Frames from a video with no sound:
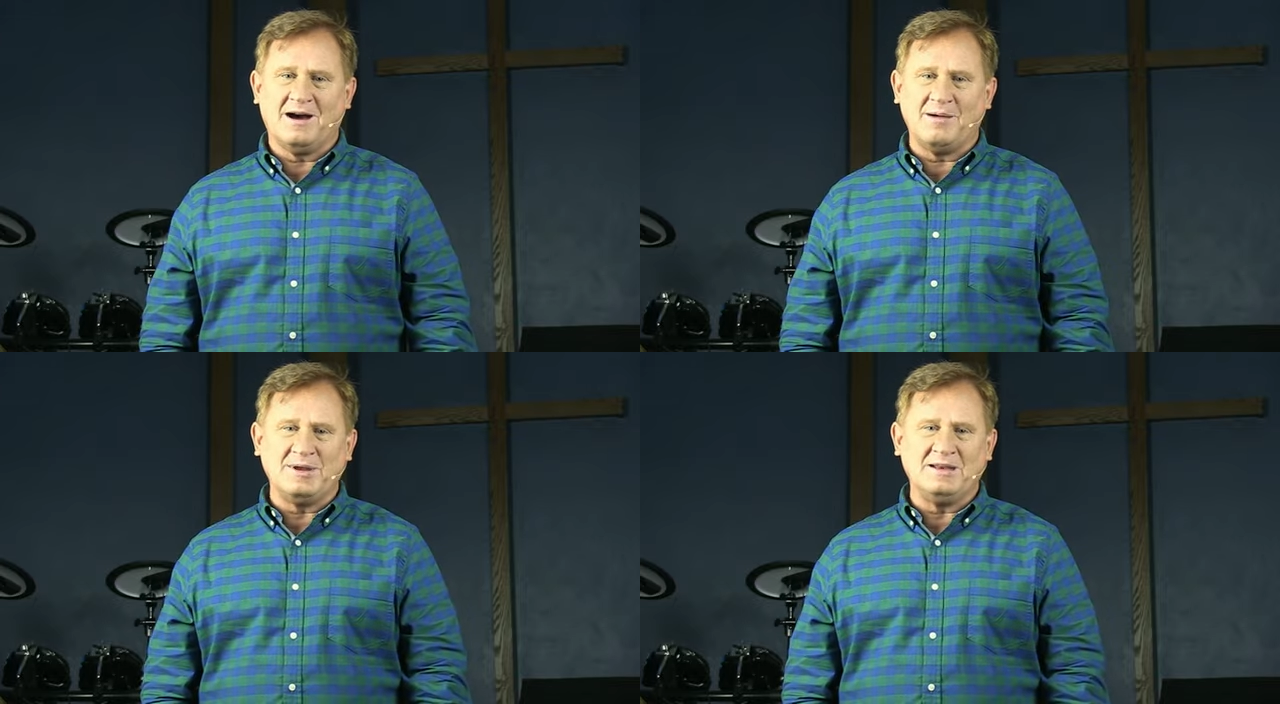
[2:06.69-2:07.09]

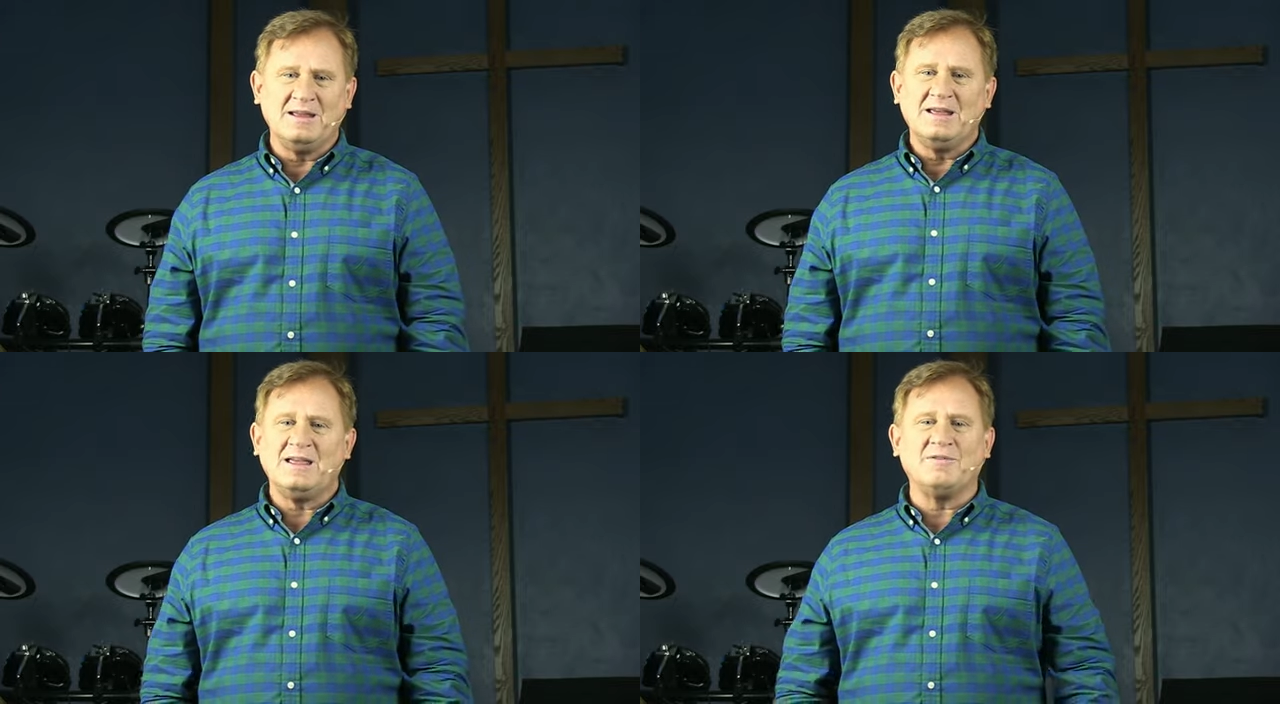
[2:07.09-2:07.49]
I mean,
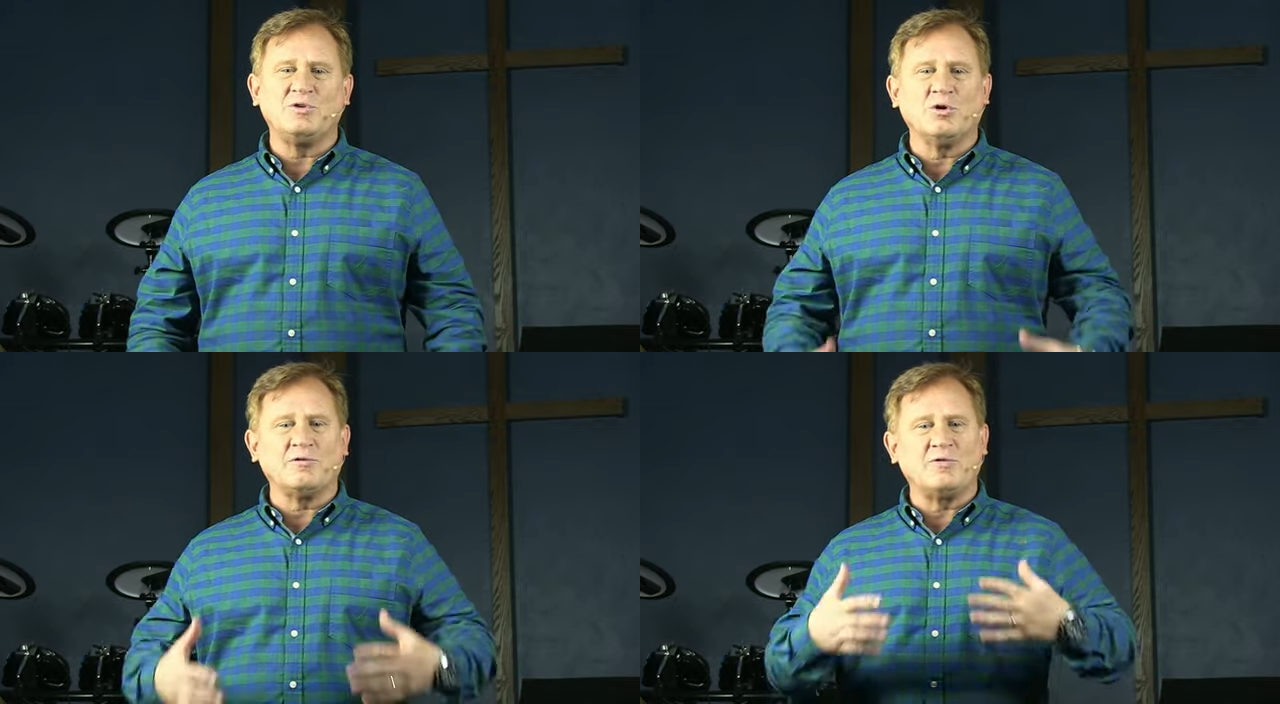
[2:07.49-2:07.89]
if
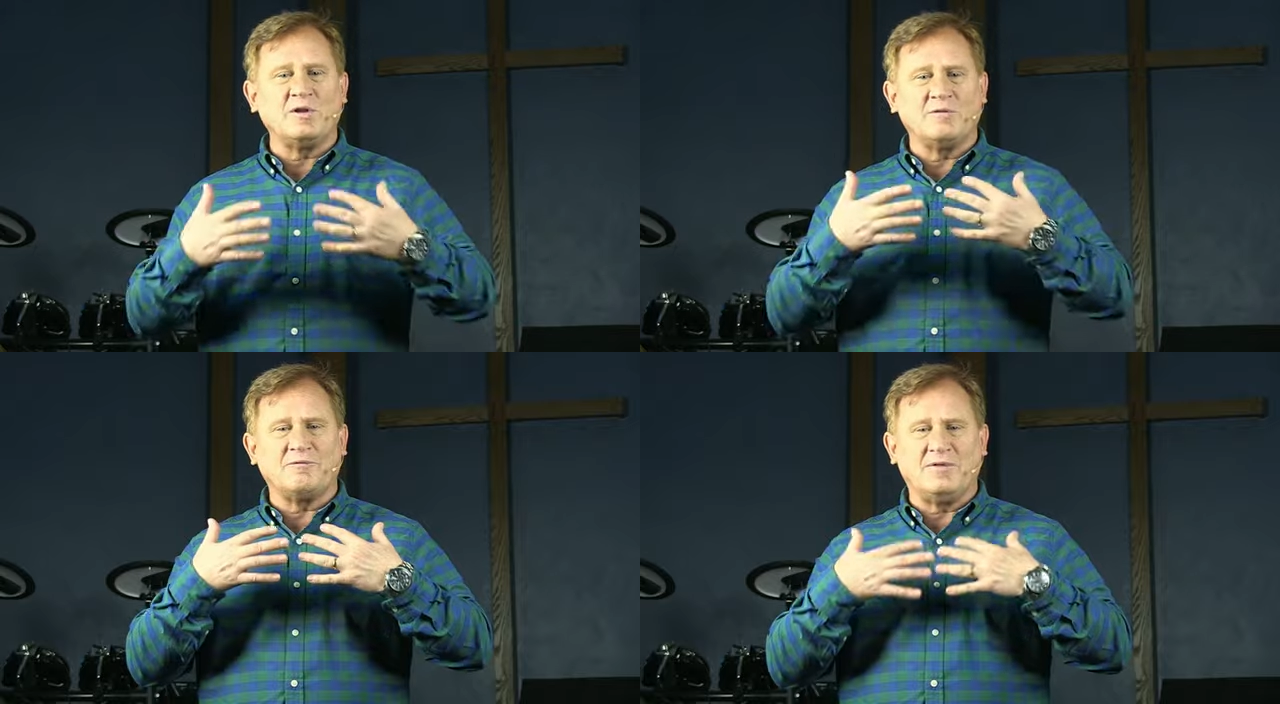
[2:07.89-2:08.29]
you're
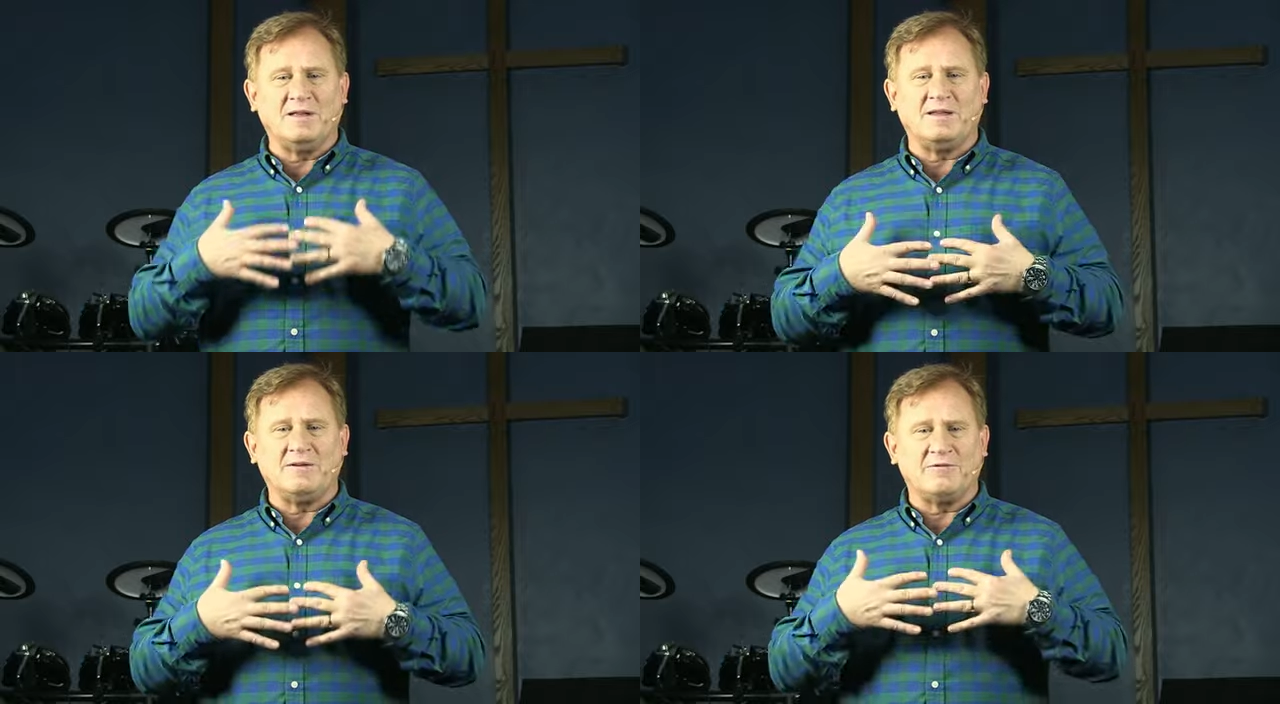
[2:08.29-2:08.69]

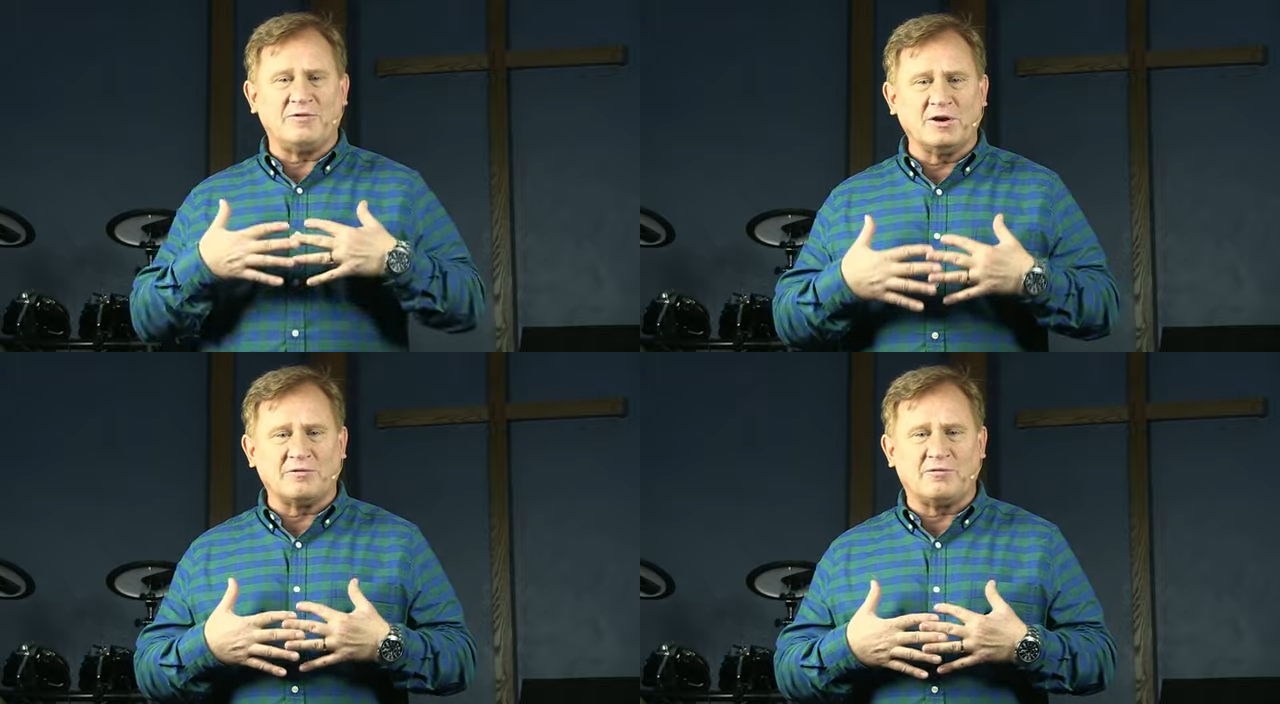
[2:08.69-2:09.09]
feeling
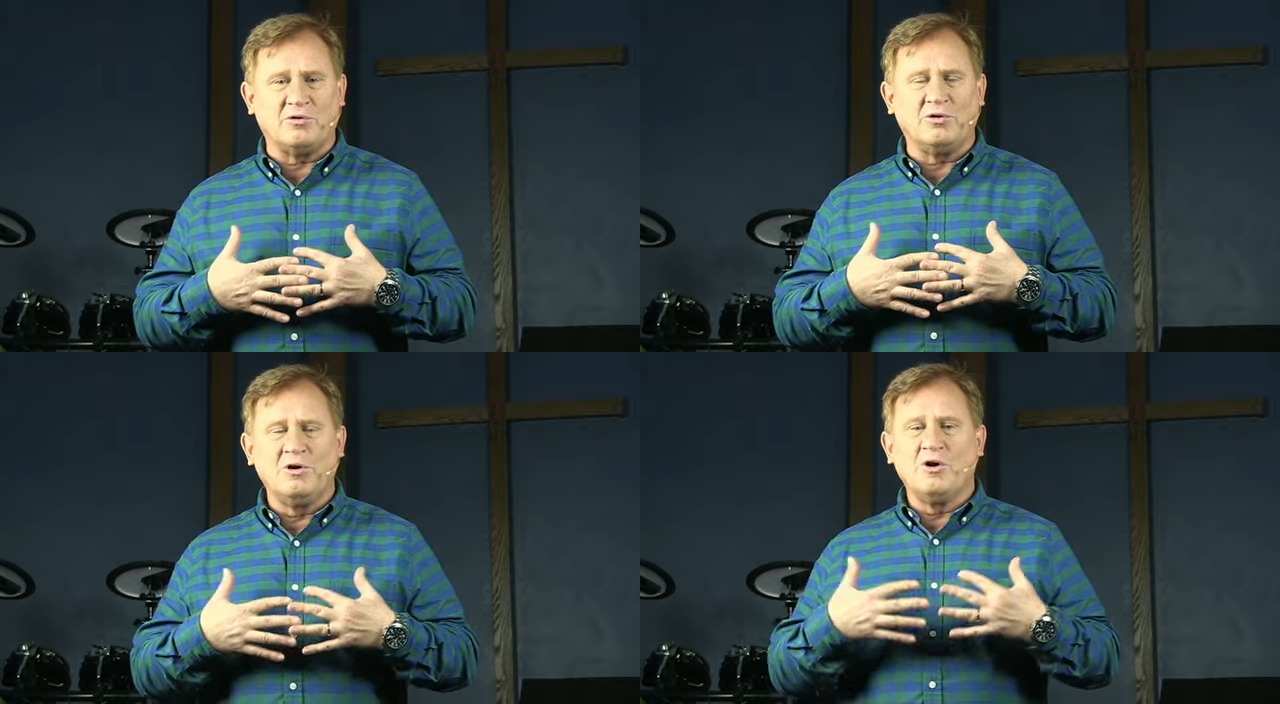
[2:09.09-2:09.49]
fearful